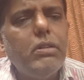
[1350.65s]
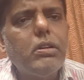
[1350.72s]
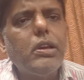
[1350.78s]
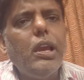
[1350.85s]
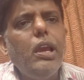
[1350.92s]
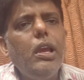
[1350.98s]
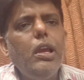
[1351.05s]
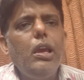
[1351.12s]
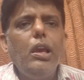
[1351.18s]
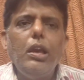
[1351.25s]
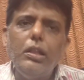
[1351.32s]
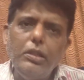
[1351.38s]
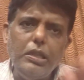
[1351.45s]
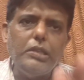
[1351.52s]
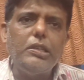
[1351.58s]
Okay,
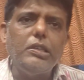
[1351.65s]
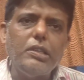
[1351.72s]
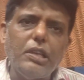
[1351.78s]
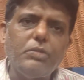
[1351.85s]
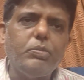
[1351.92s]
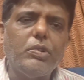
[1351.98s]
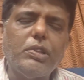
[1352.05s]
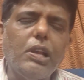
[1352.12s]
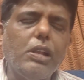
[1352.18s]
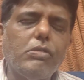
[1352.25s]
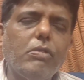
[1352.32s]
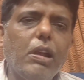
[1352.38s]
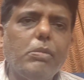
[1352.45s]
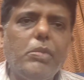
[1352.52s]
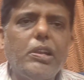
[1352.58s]
this is as per the
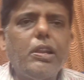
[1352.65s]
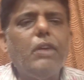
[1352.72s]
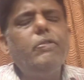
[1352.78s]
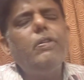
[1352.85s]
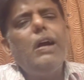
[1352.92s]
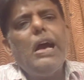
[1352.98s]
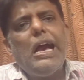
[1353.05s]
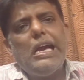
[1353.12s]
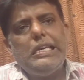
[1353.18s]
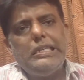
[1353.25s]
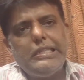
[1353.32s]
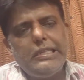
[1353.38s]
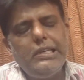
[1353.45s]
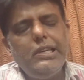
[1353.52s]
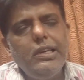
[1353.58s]
requirement of
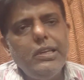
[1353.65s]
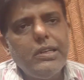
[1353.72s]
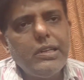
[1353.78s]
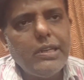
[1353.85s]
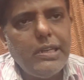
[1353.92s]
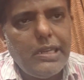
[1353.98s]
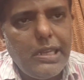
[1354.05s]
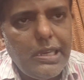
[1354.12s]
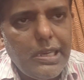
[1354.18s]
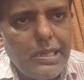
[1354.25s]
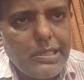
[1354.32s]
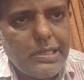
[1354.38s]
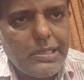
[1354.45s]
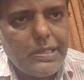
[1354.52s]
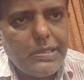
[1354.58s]

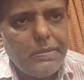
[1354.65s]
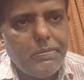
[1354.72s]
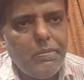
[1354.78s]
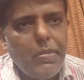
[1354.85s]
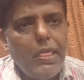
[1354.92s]
ICDS.